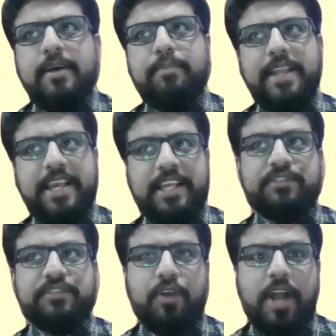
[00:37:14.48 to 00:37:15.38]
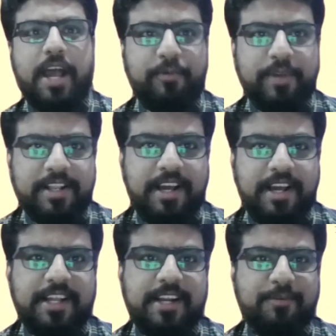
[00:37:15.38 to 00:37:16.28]
place for
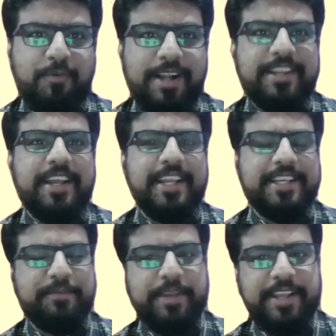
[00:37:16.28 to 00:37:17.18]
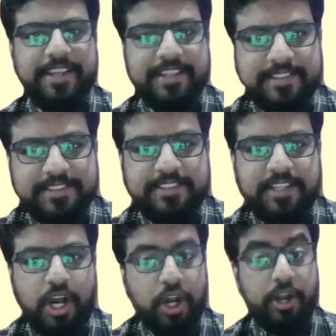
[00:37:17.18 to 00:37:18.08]
Ayurveda that one can experience,
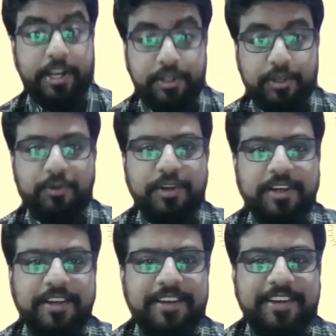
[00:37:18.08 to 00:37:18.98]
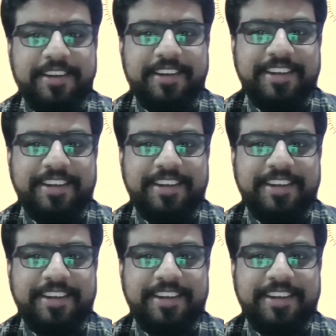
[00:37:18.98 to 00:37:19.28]
according to you? India.